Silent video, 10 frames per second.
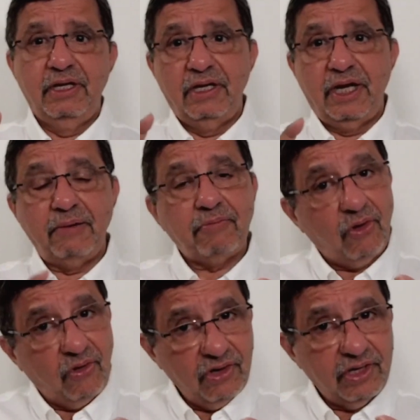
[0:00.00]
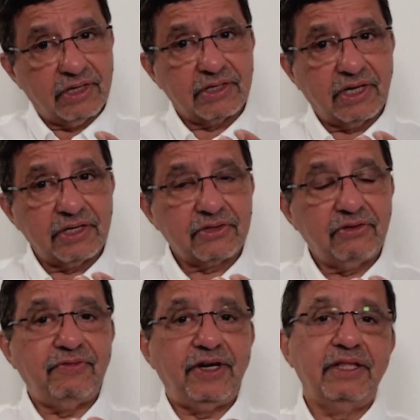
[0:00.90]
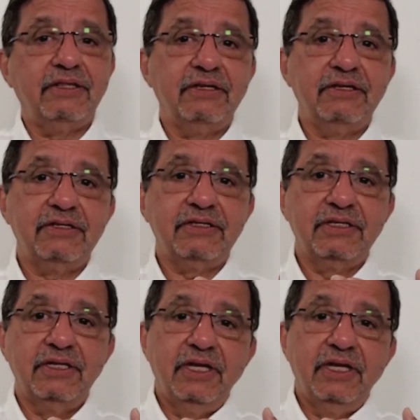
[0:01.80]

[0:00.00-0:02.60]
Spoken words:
uphold the trust of others.